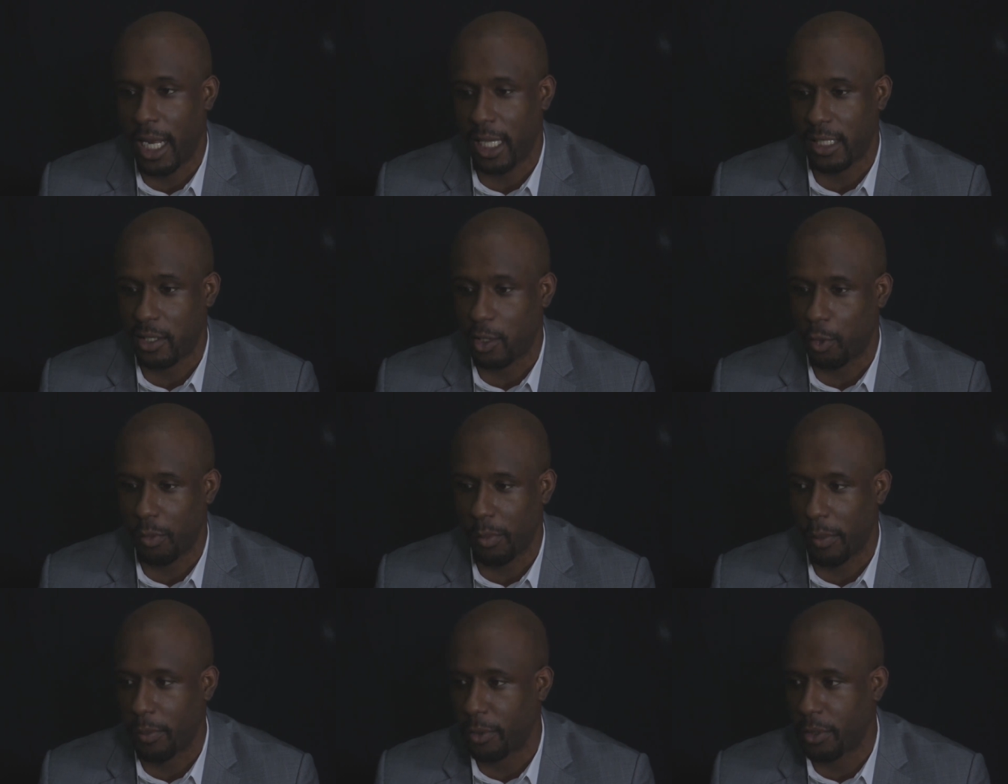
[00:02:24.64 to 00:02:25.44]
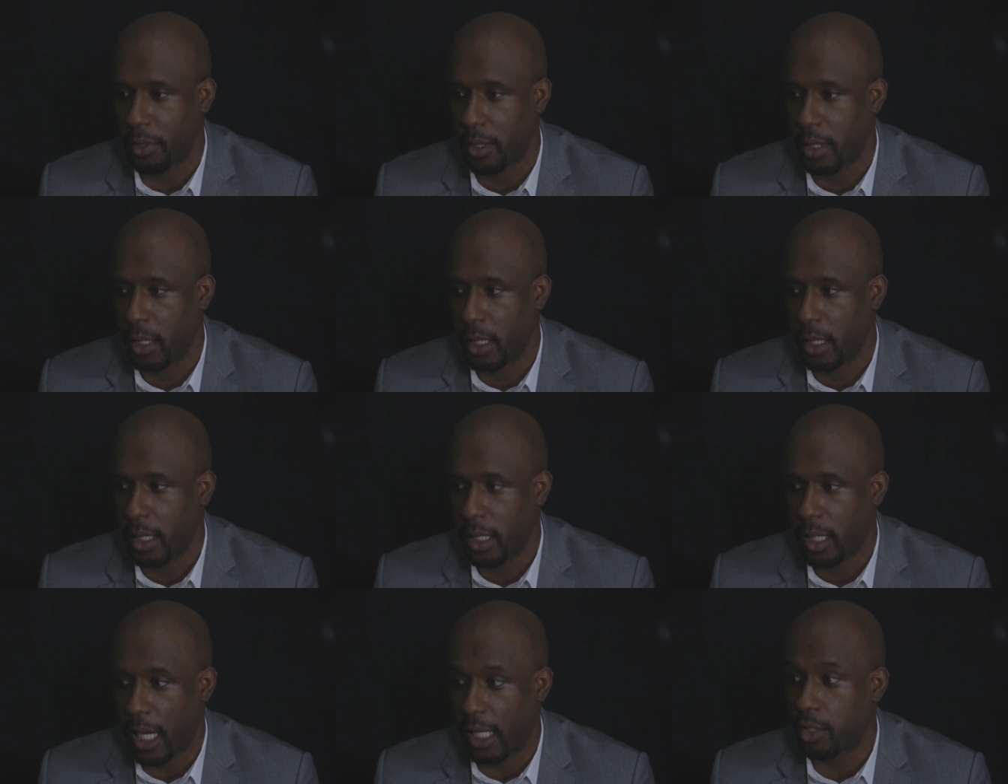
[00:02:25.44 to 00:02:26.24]
and I still remember
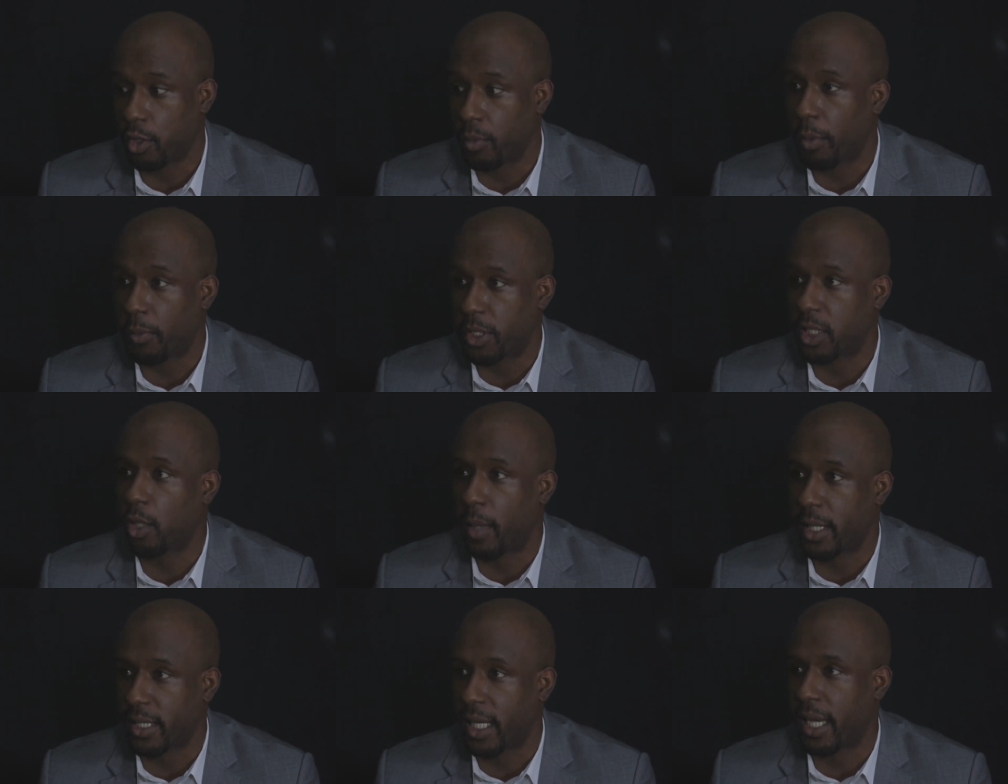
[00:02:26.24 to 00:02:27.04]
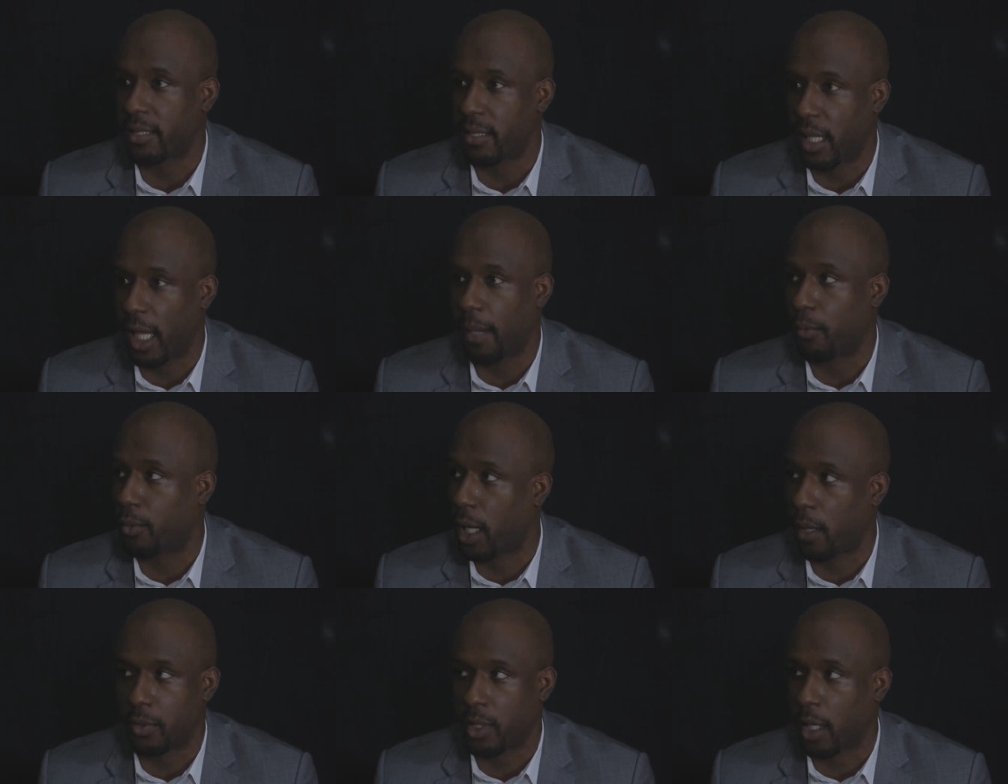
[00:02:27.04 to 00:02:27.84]
I still remember sitting on my dad's lap
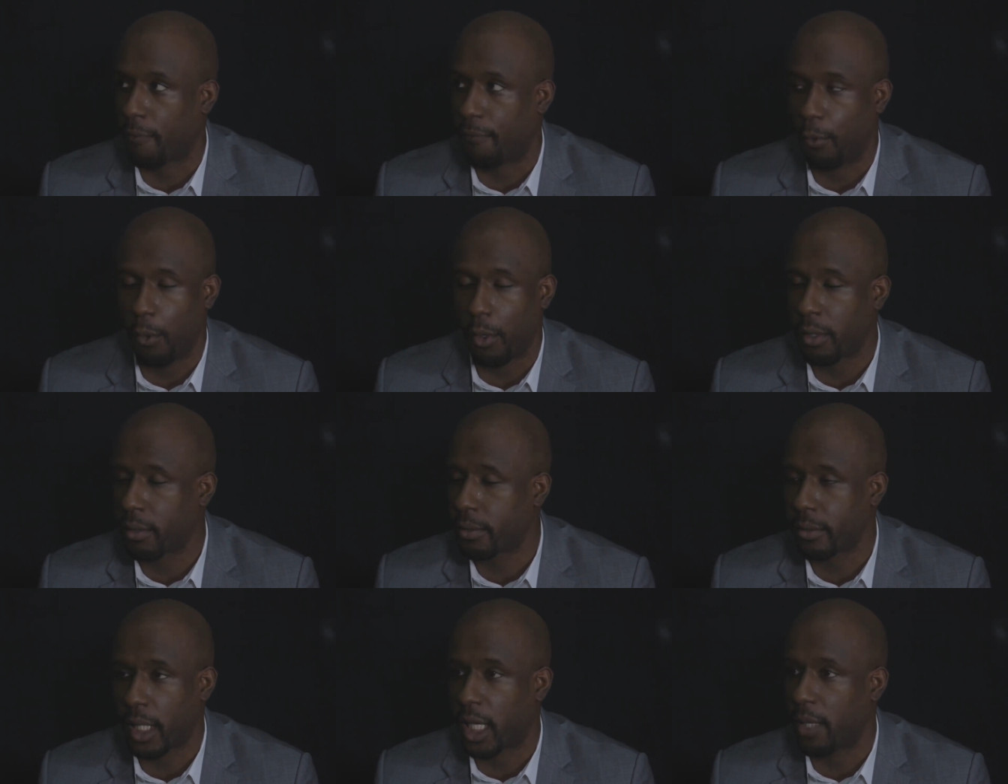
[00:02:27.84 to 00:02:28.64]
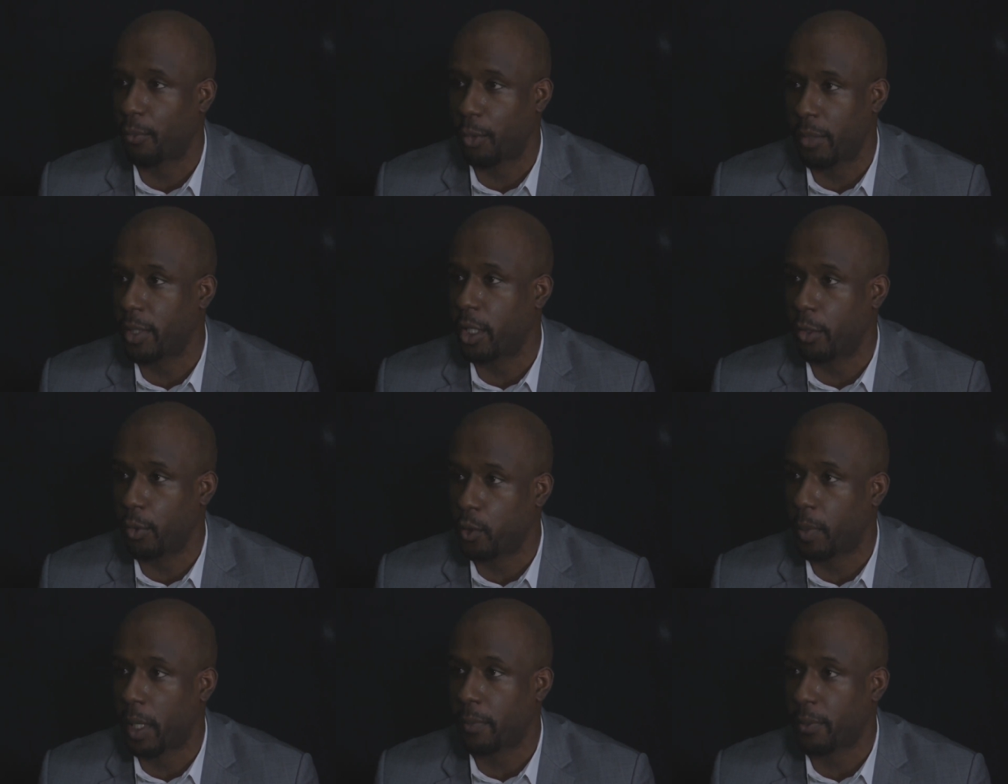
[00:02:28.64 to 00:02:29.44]
when I was like four, like him reading me the
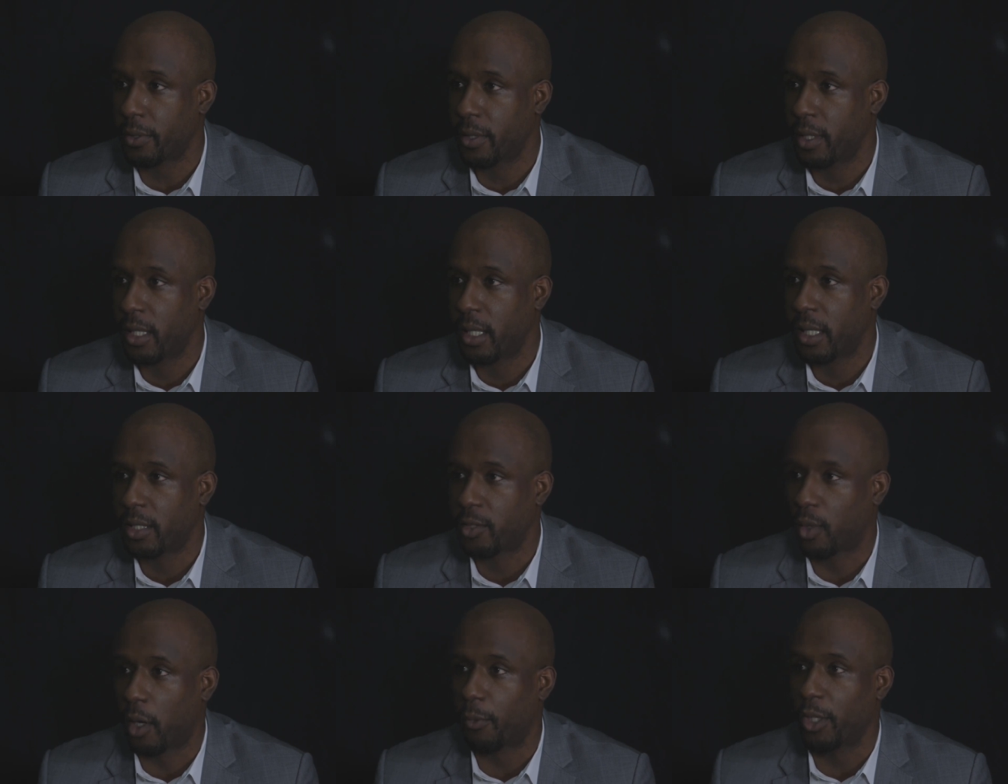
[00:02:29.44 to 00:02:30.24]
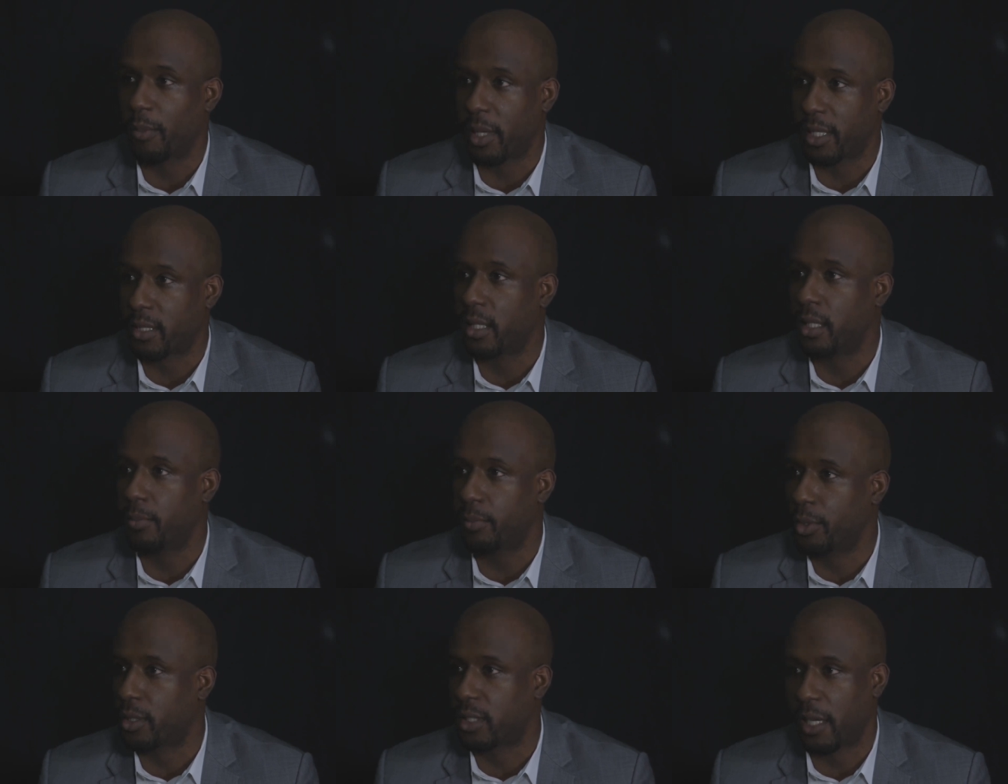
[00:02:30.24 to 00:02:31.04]
newspaper. So I read my
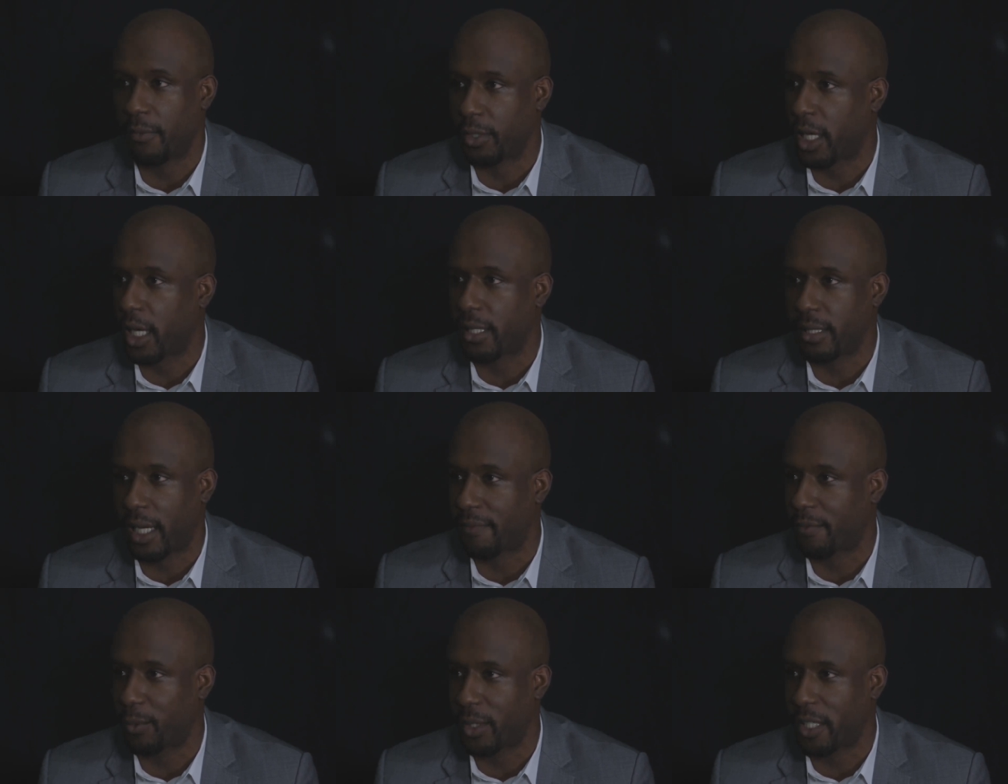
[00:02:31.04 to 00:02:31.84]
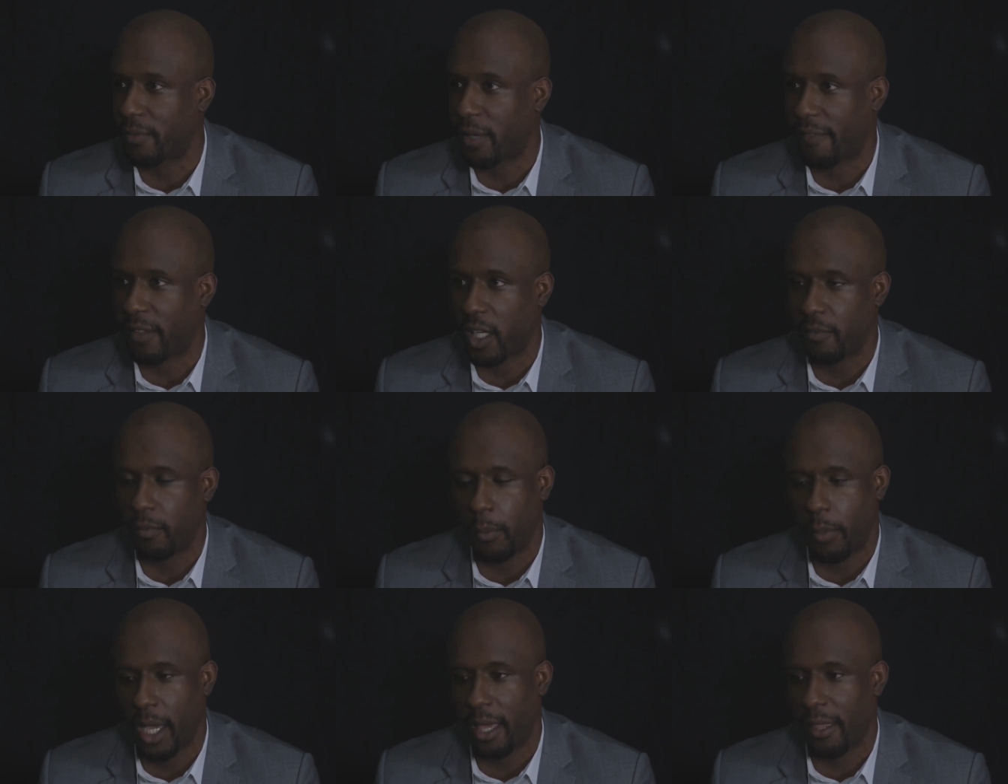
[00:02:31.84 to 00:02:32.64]
son books every night after we give after I give
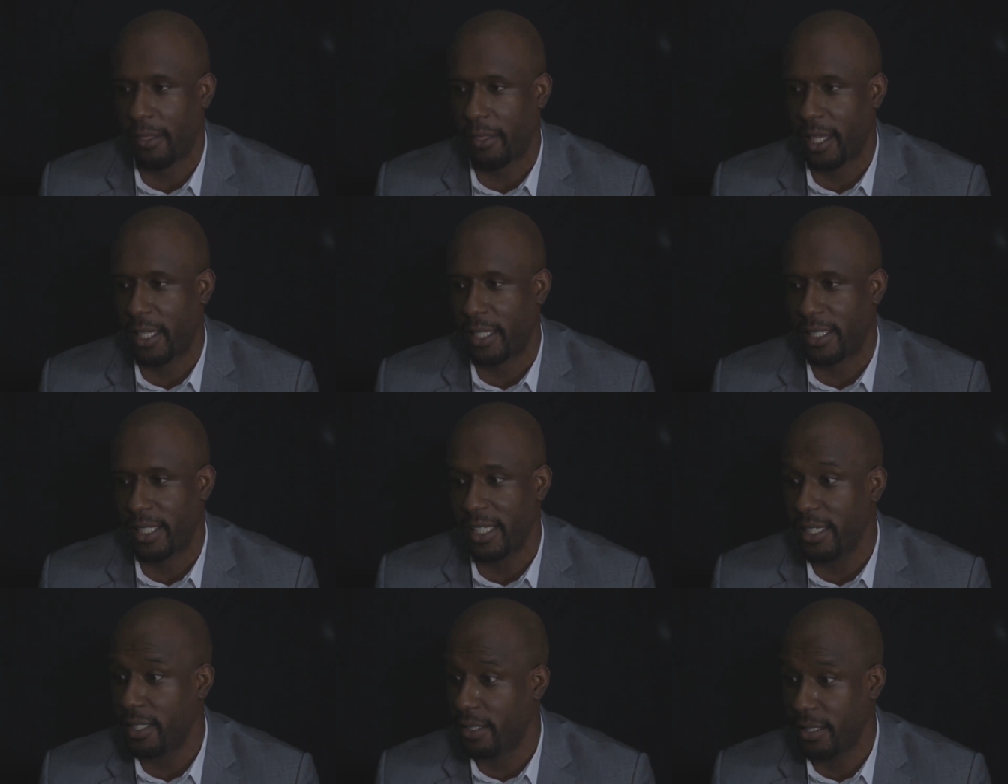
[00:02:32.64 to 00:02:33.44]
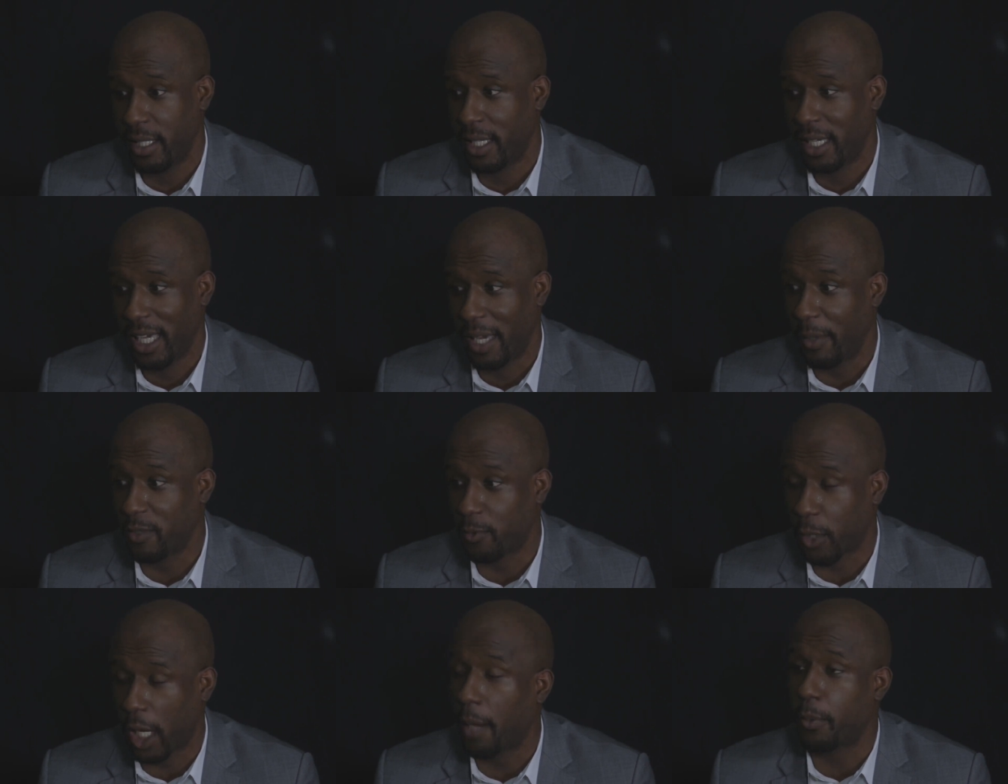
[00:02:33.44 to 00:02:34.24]
him a bath, and he
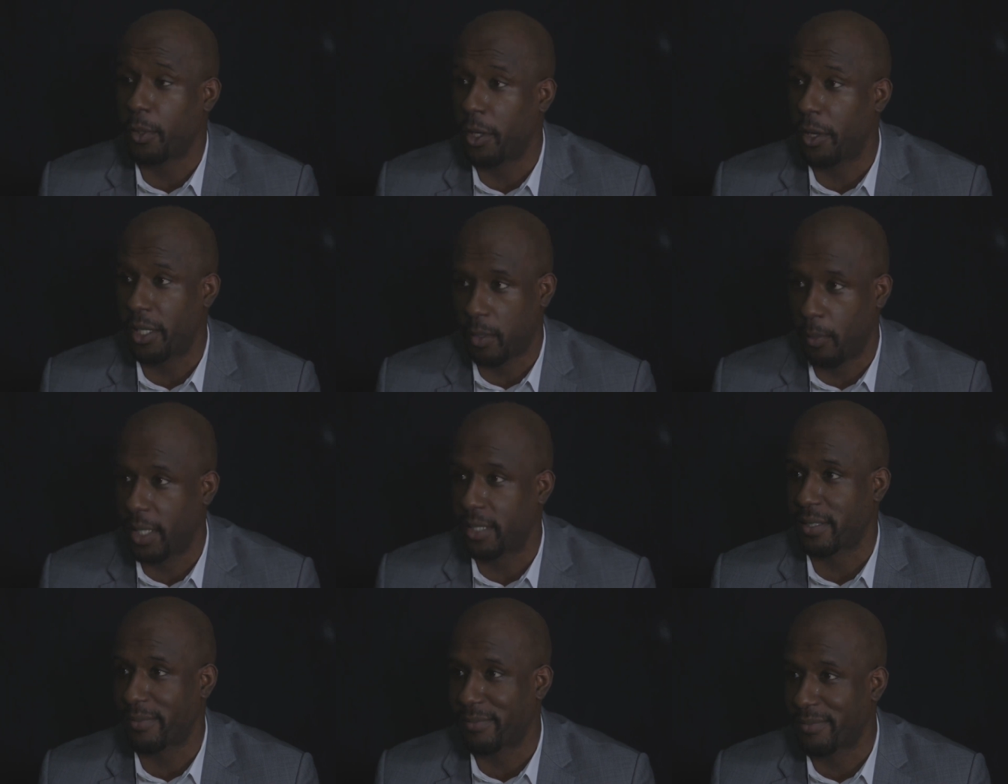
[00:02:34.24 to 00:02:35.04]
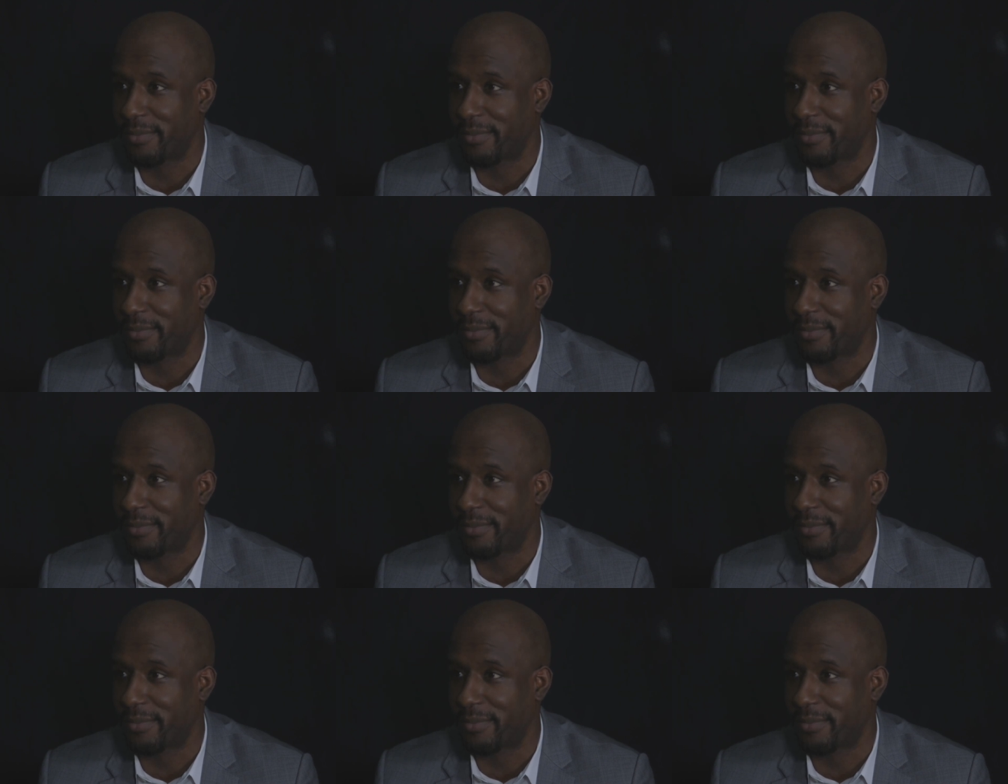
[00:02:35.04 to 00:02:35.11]
his vocabulary is amazing.